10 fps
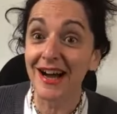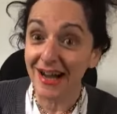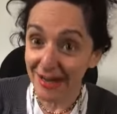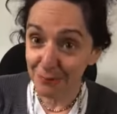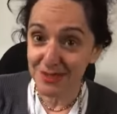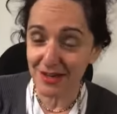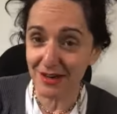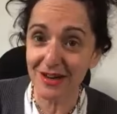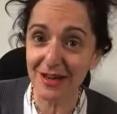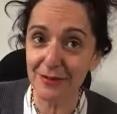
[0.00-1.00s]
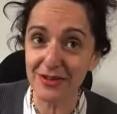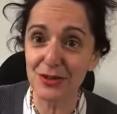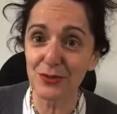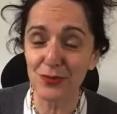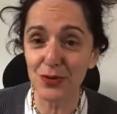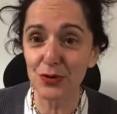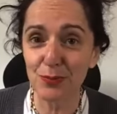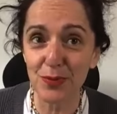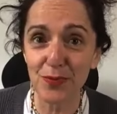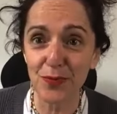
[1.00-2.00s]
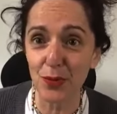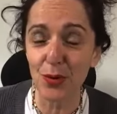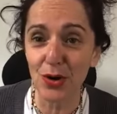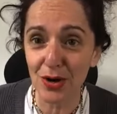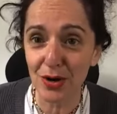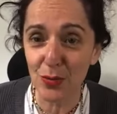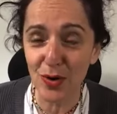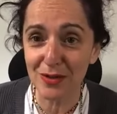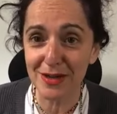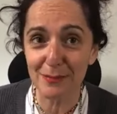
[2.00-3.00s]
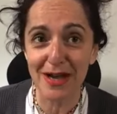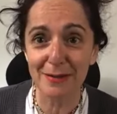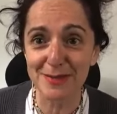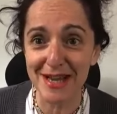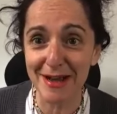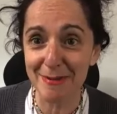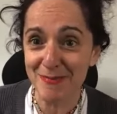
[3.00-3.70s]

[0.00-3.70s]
Hamza I have interviewed before. Welcome Hamza.